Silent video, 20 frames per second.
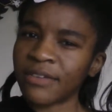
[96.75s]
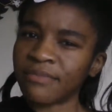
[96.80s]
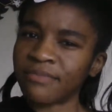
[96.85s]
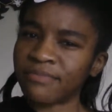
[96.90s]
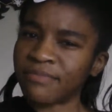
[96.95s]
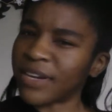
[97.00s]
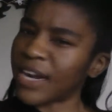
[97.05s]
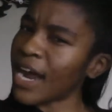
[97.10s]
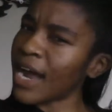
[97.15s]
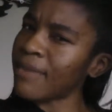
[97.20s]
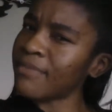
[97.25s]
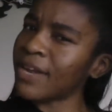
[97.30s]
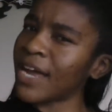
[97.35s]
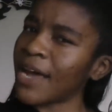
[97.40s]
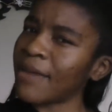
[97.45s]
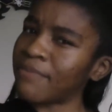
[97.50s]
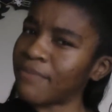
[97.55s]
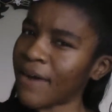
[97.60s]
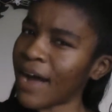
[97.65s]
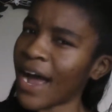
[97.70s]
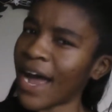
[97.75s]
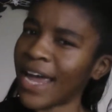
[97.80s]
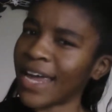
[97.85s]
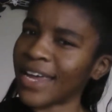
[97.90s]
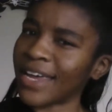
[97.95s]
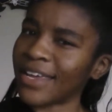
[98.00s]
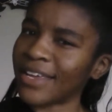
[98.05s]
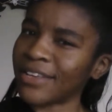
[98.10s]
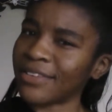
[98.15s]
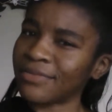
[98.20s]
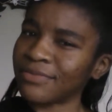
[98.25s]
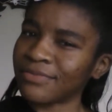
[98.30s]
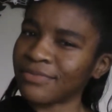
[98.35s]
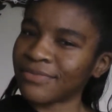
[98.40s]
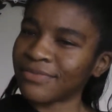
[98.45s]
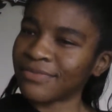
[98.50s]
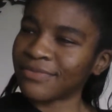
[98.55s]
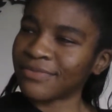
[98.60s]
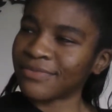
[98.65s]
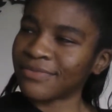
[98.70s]
but I'm not buying
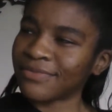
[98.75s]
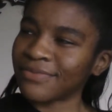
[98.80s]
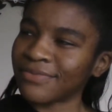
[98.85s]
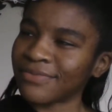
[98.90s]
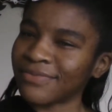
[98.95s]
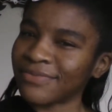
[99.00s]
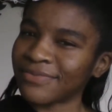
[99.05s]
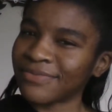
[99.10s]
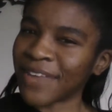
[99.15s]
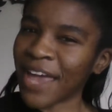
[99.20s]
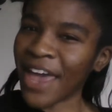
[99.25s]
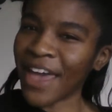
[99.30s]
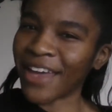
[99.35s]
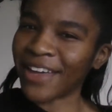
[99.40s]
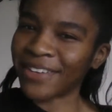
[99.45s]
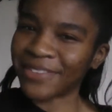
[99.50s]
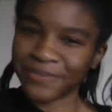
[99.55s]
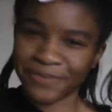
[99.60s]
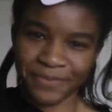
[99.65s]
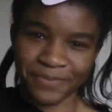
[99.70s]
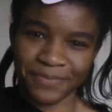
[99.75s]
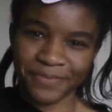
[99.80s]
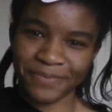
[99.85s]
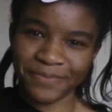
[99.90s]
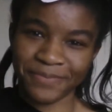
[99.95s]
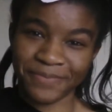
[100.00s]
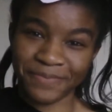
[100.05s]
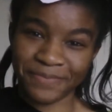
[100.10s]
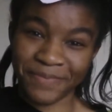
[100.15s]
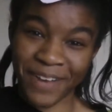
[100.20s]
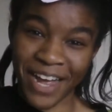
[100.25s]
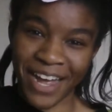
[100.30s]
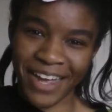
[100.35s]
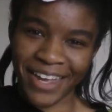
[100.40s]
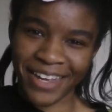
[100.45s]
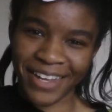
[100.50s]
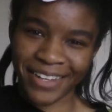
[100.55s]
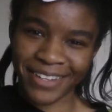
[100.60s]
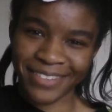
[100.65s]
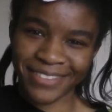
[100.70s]
it. Heh.
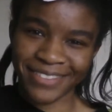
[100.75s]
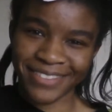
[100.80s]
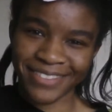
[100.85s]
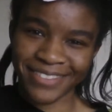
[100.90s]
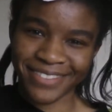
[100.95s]
Buying.